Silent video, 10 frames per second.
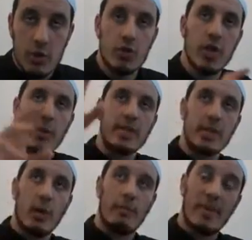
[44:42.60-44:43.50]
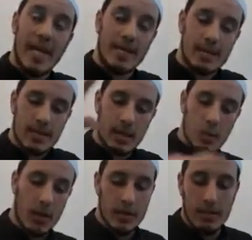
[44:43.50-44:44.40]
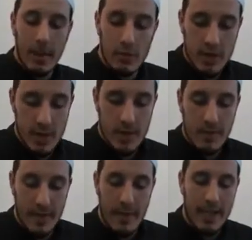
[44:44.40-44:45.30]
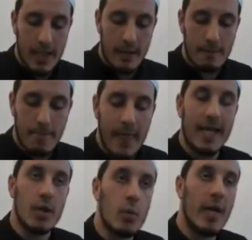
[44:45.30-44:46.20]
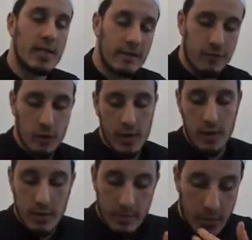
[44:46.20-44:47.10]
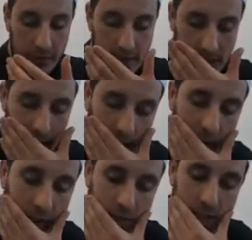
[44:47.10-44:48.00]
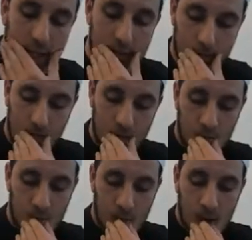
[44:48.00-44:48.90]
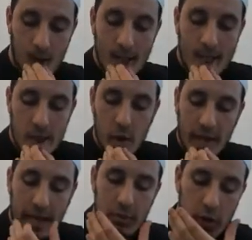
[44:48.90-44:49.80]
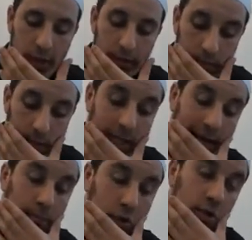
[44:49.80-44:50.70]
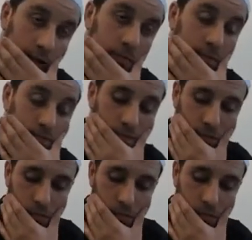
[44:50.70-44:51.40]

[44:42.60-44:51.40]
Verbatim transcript: So they went in one place, one of the mountains by Mecca, and they were waiting for the Prophet sallallahu So he came to him, he came to them,